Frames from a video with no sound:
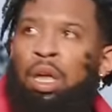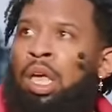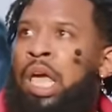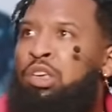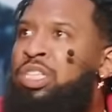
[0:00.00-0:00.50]

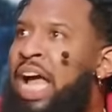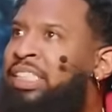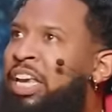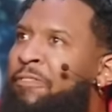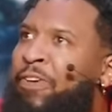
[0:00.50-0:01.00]
Can you stand
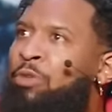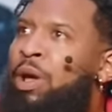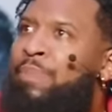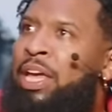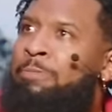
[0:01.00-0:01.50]
to your feet with
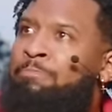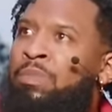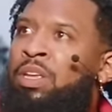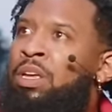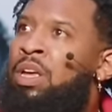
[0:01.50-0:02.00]
me?
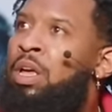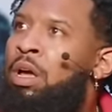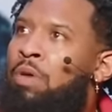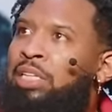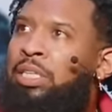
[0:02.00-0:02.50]

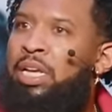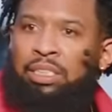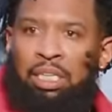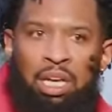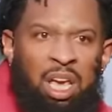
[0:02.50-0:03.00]
Watch this.
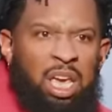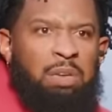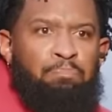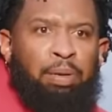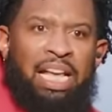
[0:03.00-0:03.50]
He
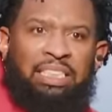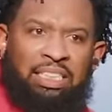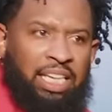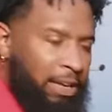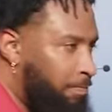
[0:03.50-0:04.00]

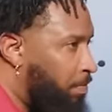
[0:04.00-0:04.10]
blesses it.